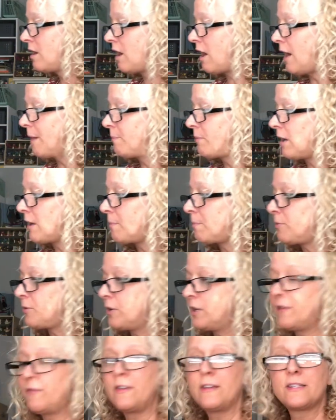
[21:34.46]
I brought a
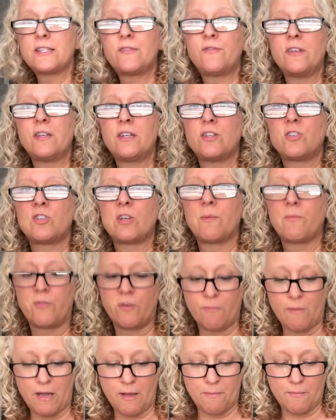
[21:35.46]
previous finish up
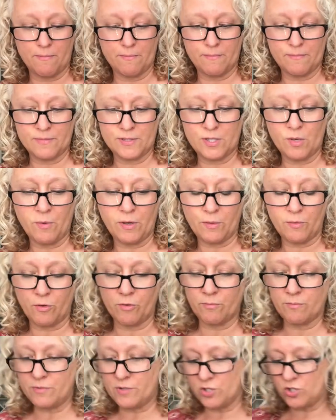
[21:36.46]
from my sewing
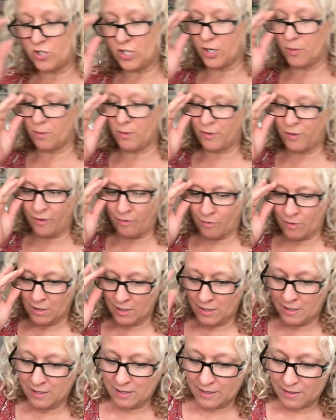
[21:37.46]
room to share with you
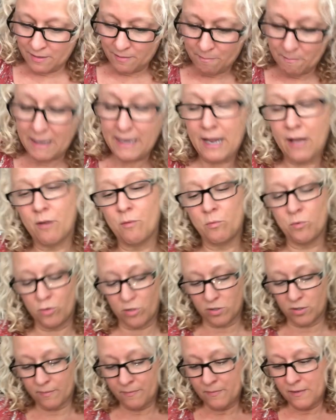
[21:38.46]
made out of
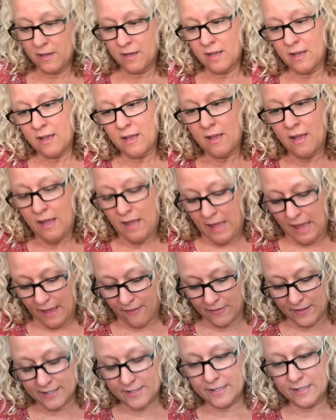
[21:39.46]
wool.
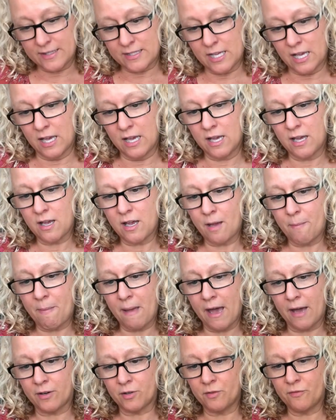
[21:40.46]
And this is a
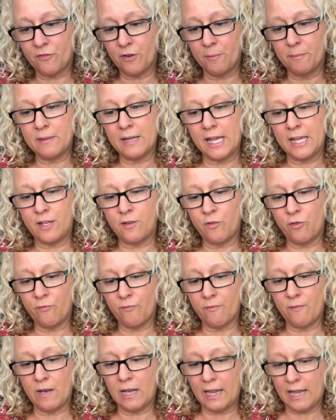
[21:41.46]
pattern from Lake
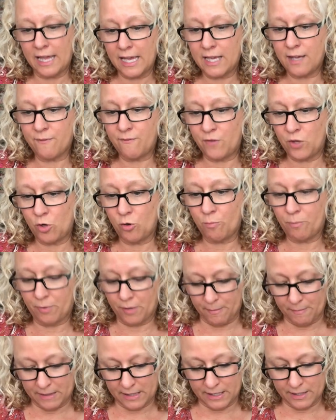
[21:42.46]
Lakeview
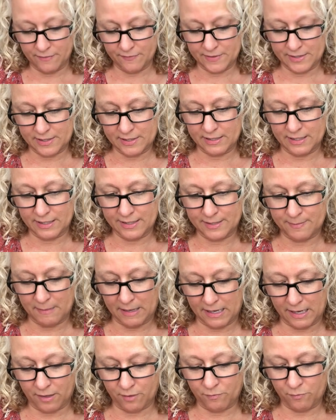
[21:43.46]
Primitives. It's
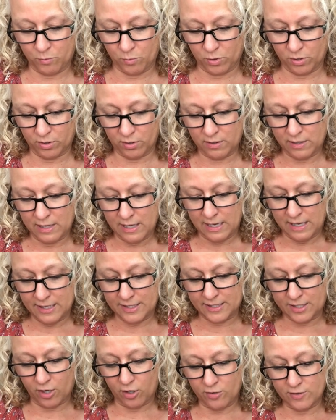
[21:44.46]
made out of wool.
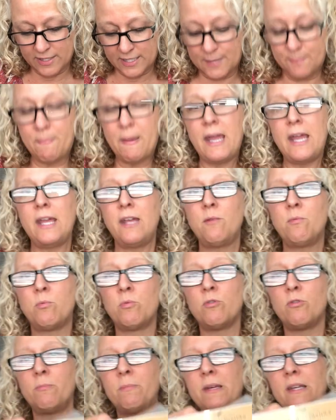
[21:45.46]
It's called Spade
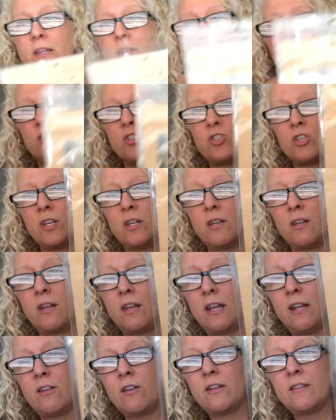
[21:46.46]
Wool Pincushion.
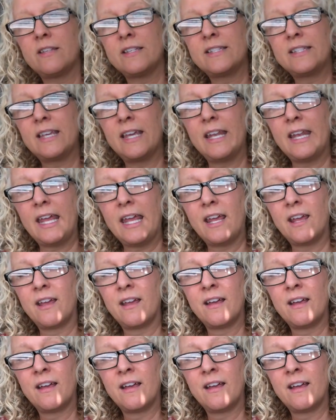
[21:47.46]
And look at this kitty.